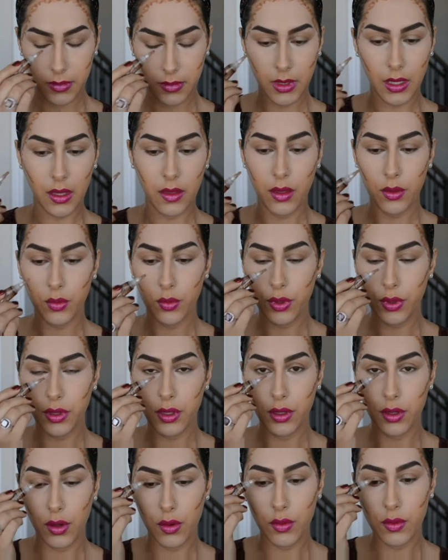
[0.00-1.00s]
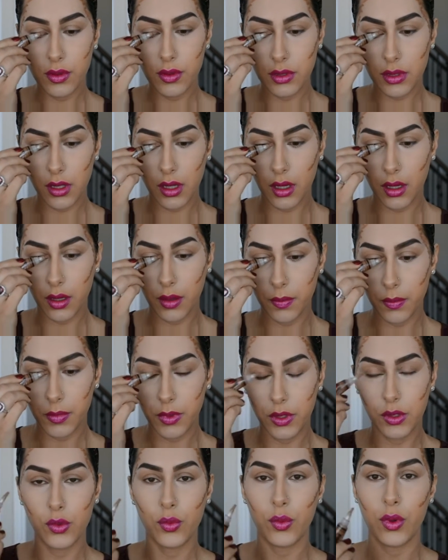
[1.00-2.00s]
And then with the nose,
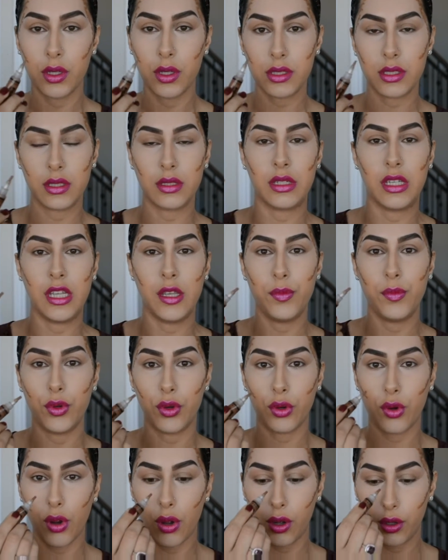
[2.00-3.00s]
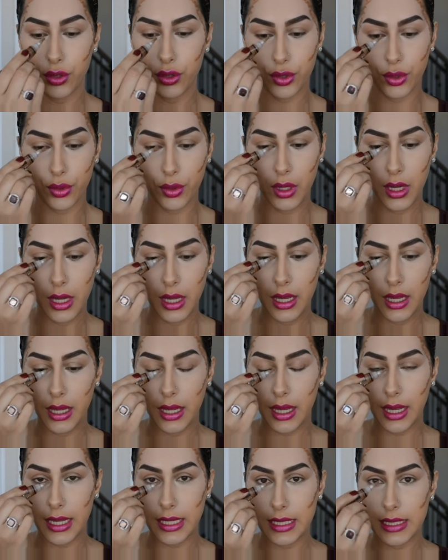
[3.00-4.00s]
you want to keep your contour
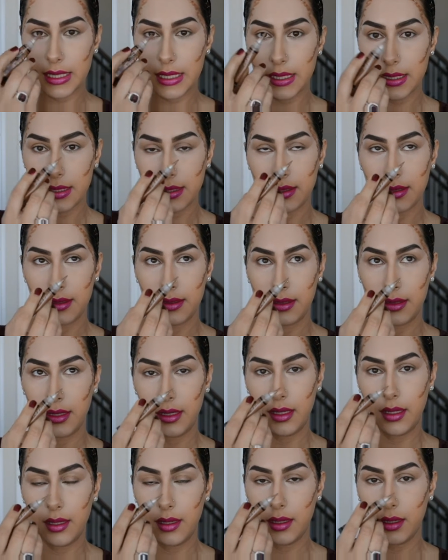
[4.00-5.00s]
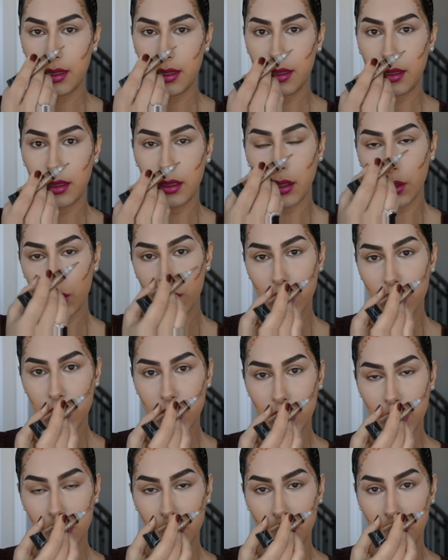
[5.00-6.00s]
as
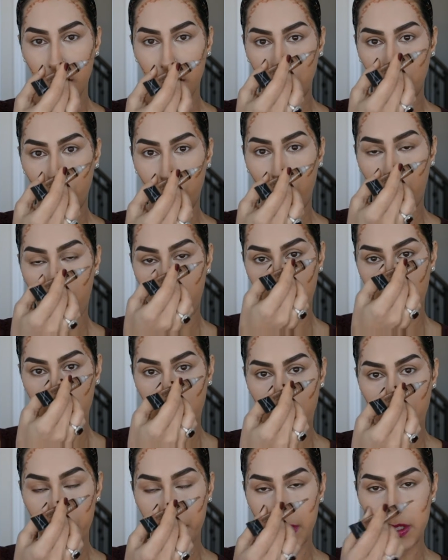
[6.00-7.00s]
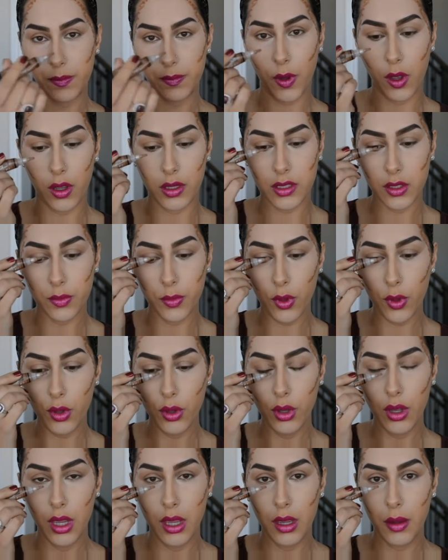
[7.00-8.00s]
close or higher up as
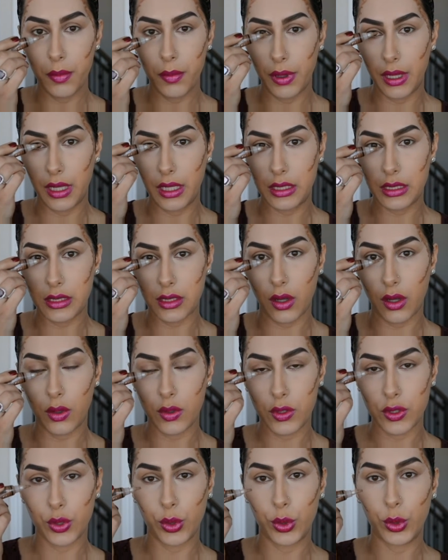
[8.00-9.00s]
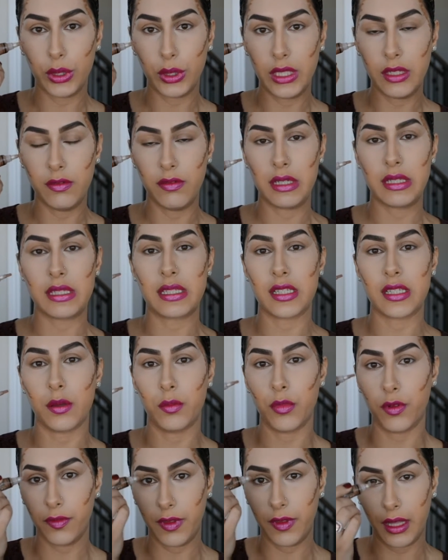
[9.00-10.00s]
possible, but also leaving some
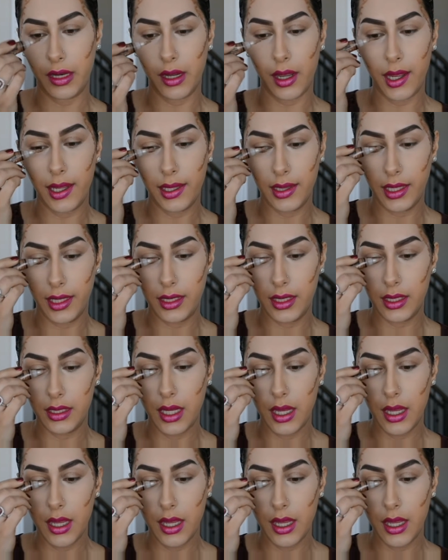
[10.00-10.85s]
of that highlighted.